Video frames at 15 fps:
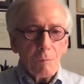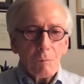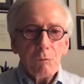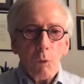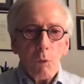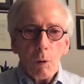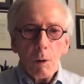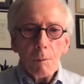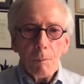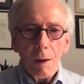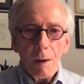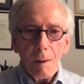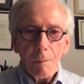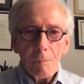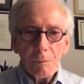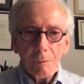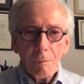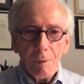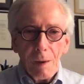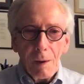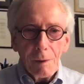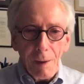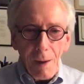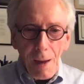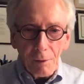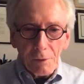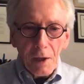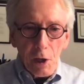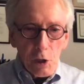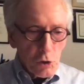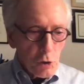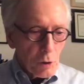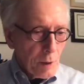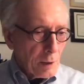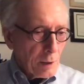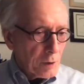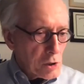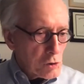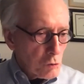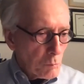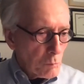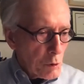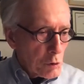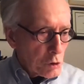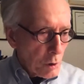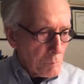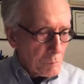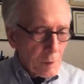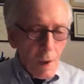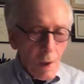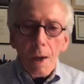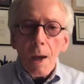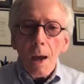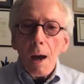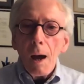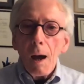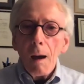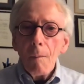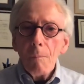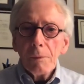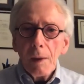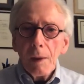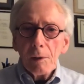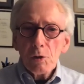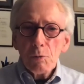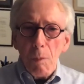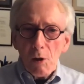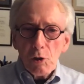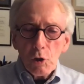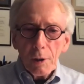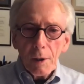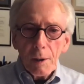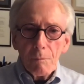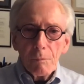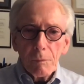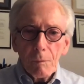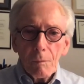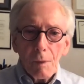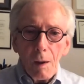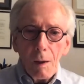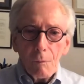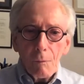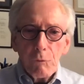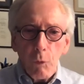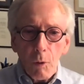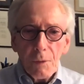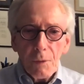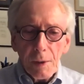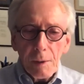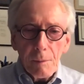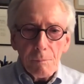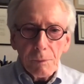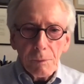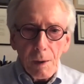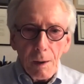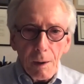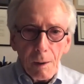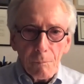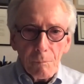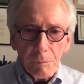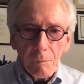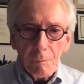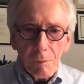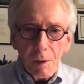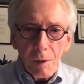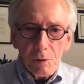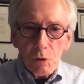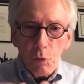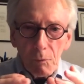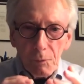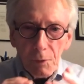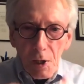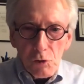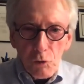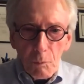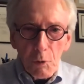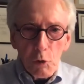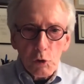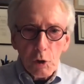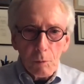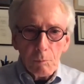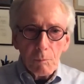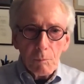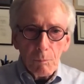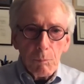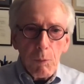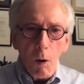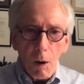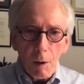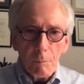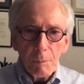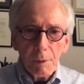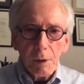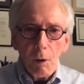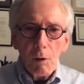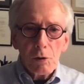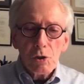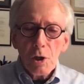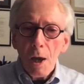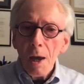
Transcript: for allocation and distribution, and especially for the sort of distribution part, because